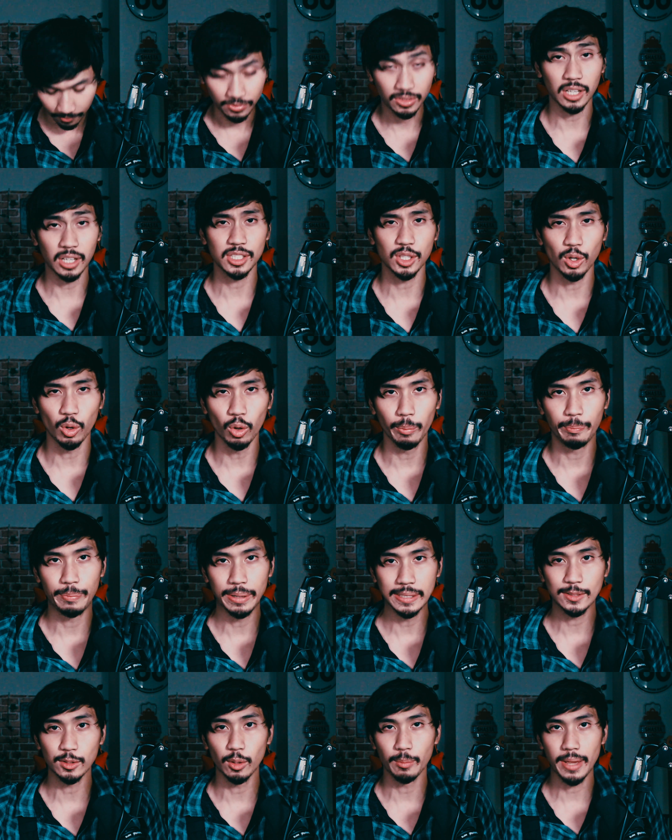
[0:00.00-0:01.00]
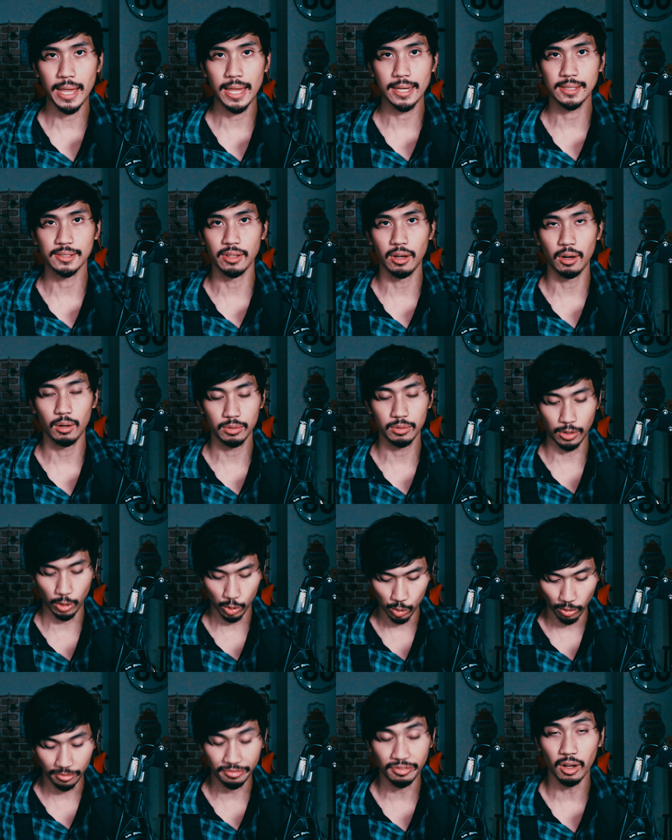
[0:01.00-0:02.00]
Doesn't hold pistol mags though.
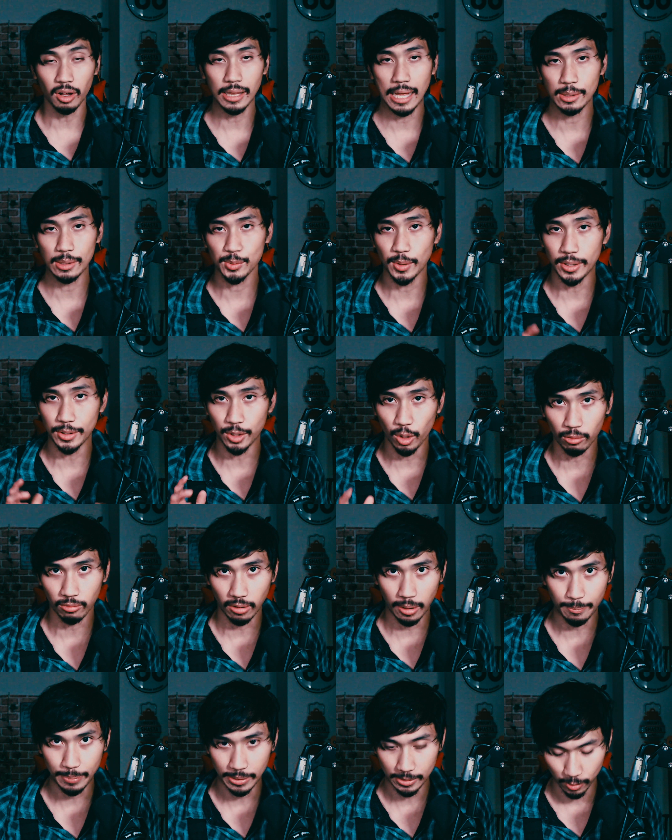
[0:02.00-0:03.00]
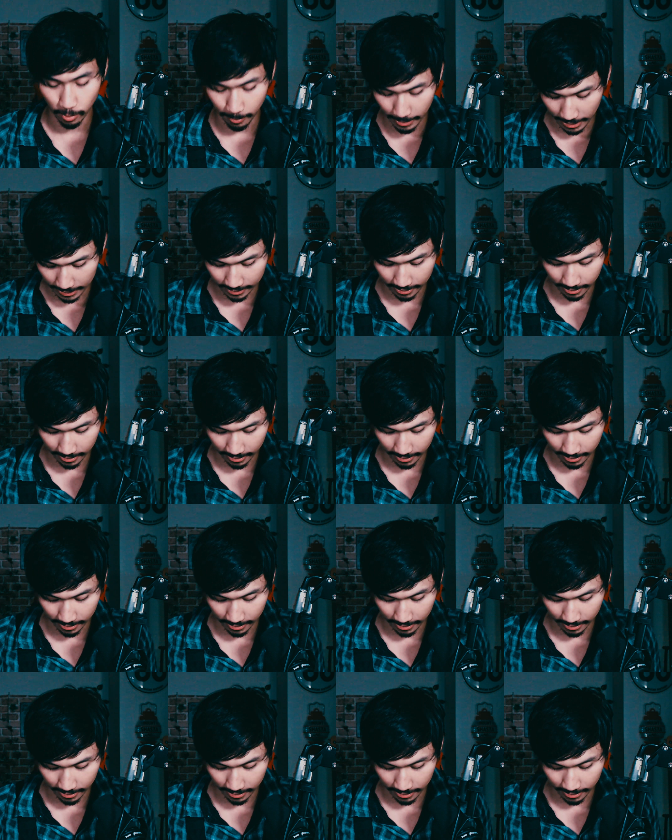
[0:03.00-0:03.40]
Those will fall out, so I don't run pistol mags in